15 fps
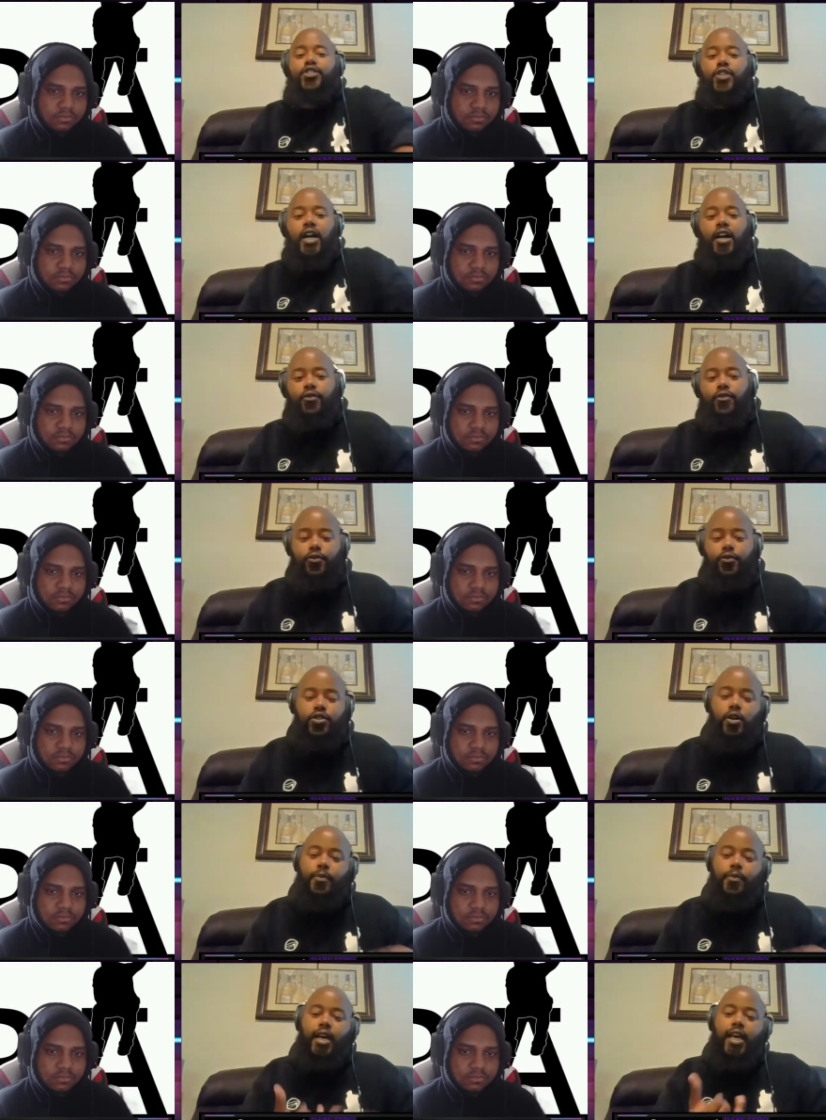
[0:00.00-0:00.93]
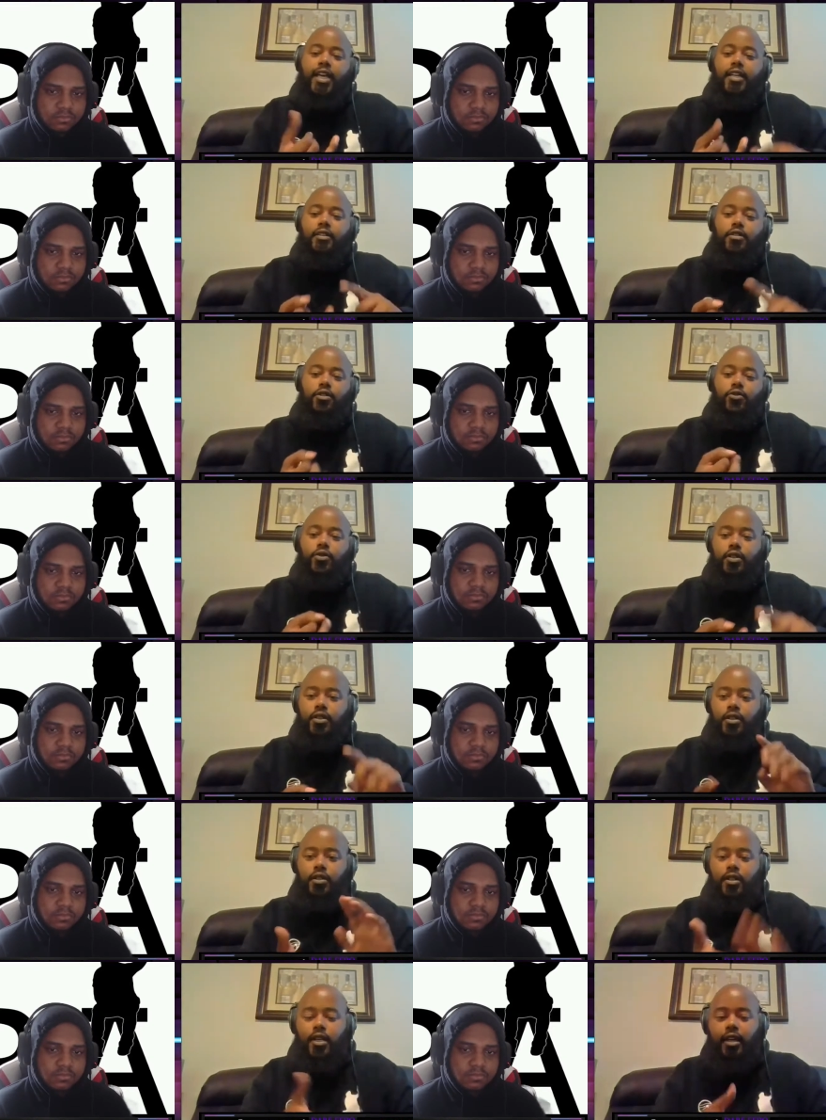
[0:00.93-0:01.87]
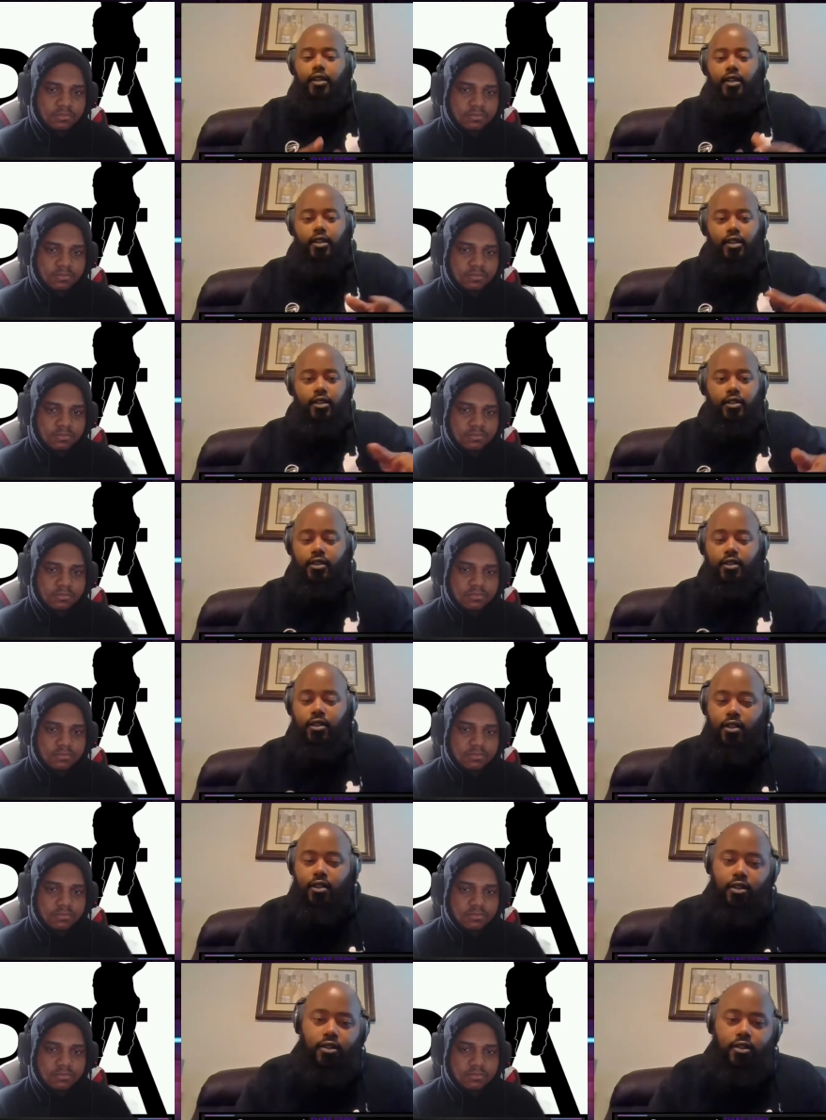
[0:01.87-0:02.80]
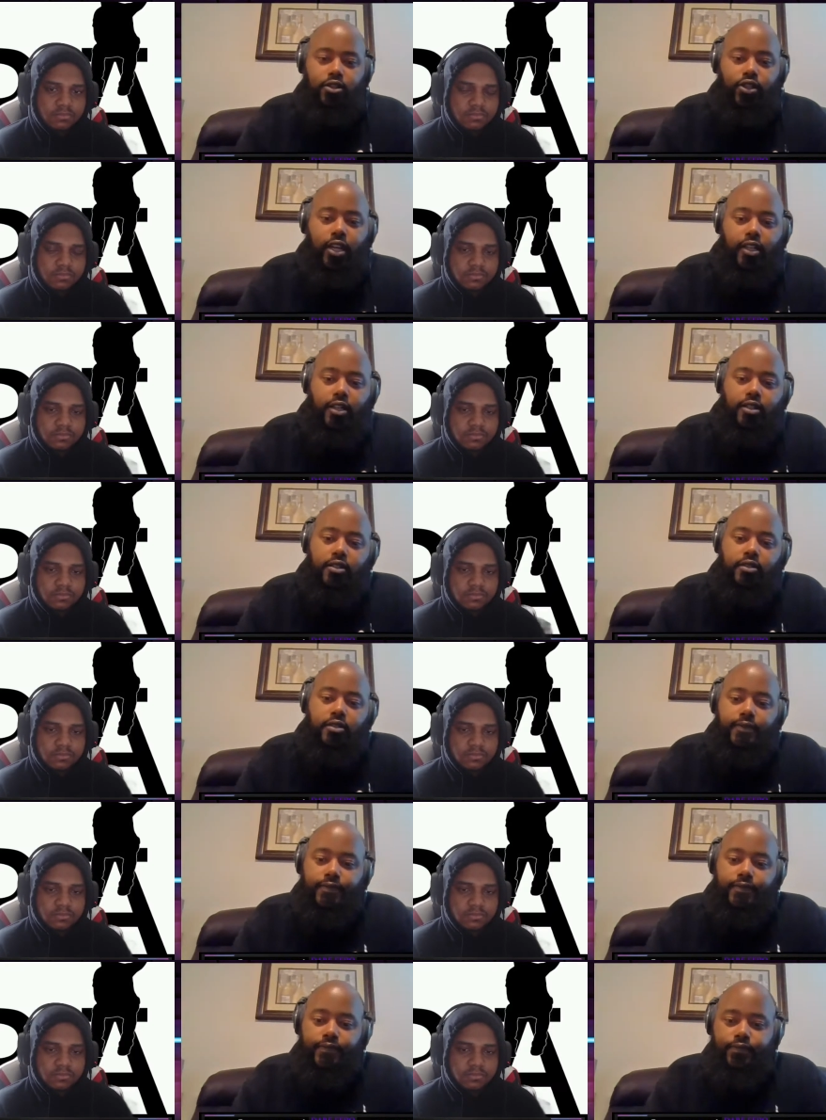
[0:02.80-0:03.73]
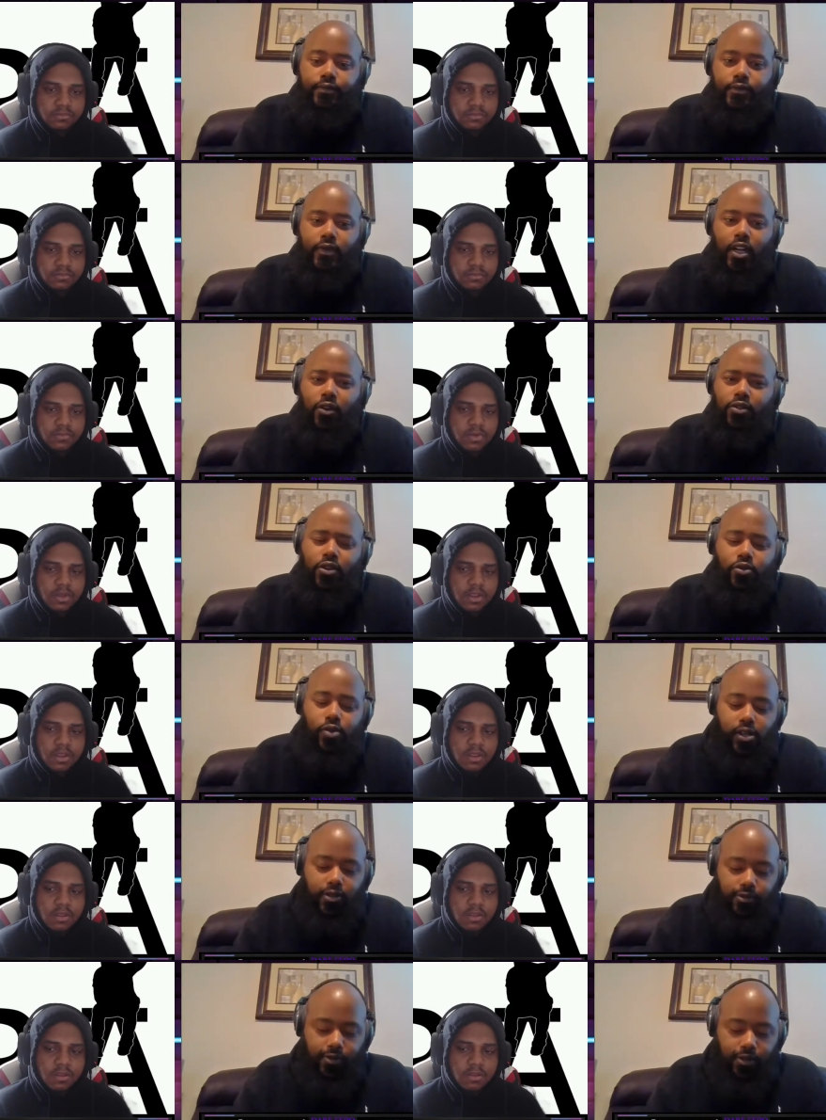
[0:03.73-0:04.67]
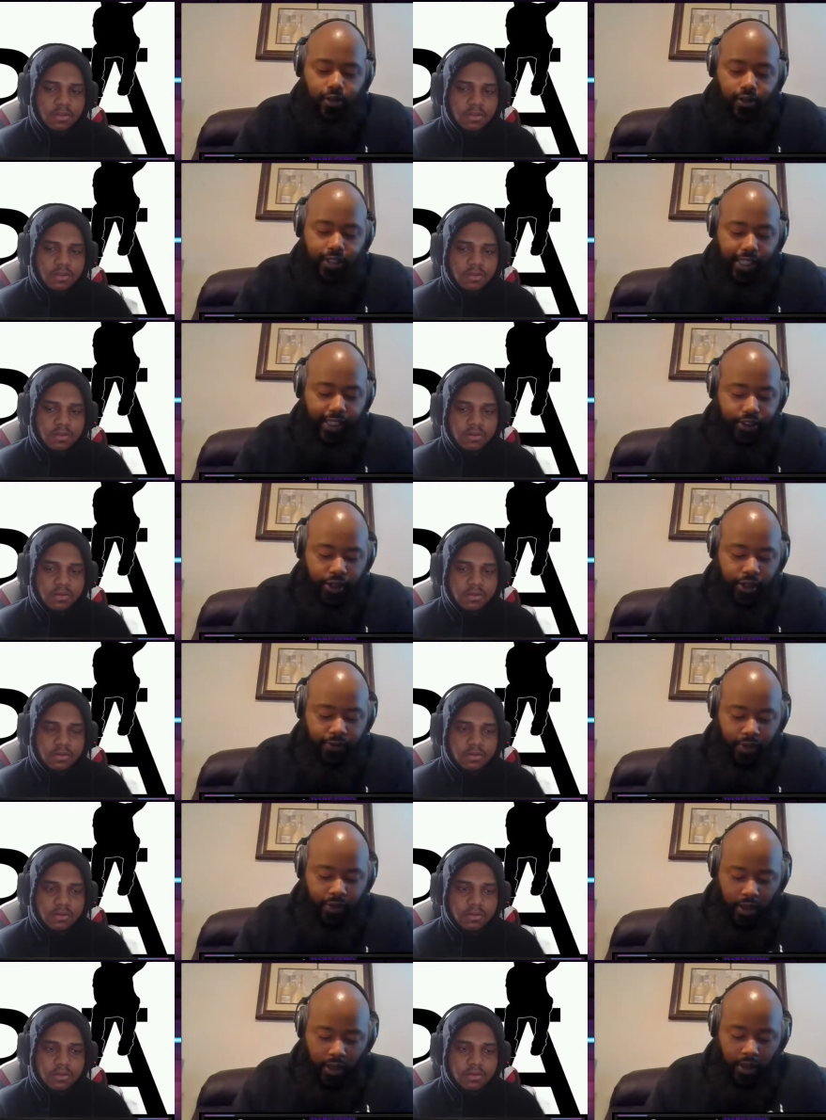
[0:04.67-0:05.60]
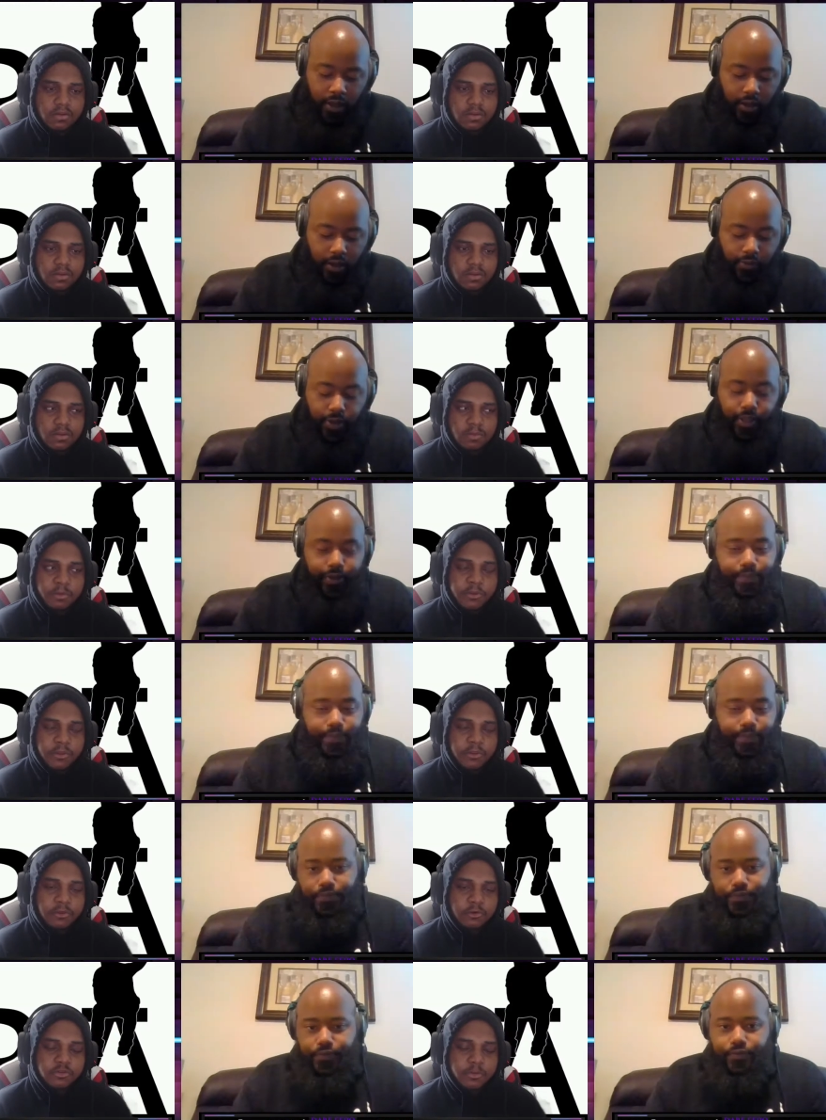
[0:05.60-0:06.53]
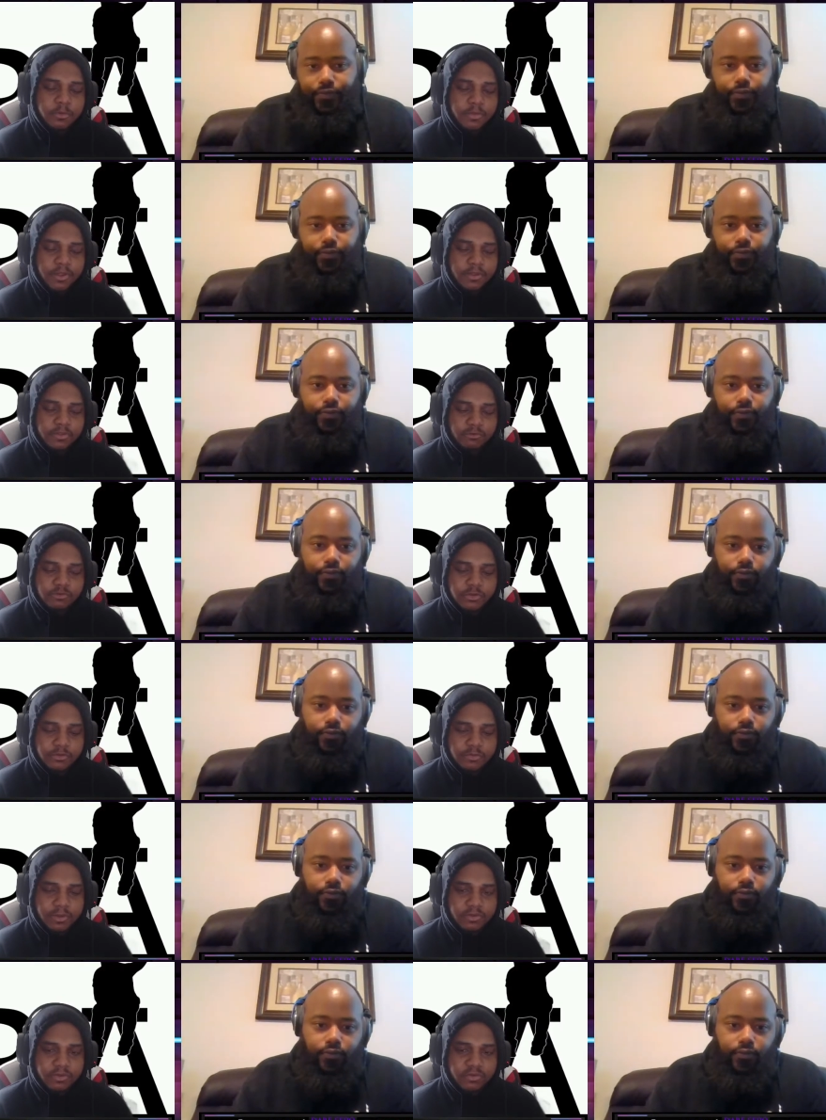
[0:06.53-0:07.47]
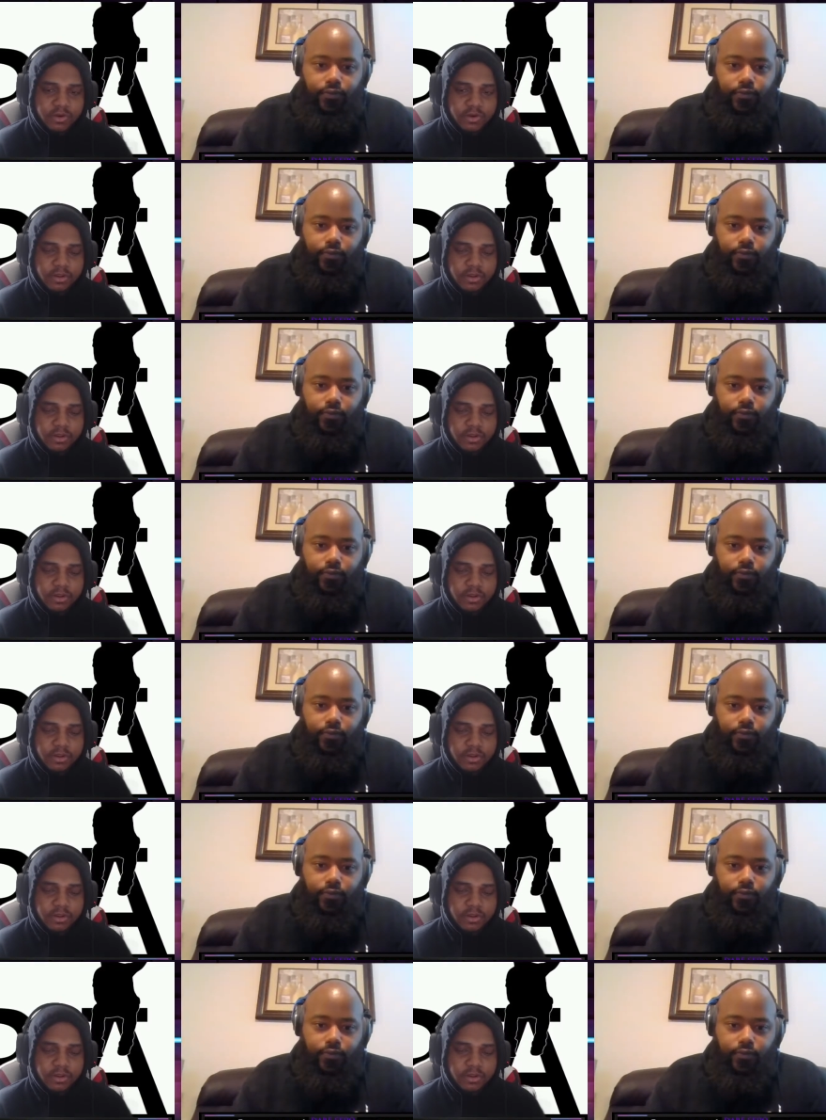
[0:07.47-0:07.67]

Speaker 1: draft, if we're talking about Ayton, Luka, and Trae Young, I don't know who else was all in that draft,
Speaker 2: but those are the big three.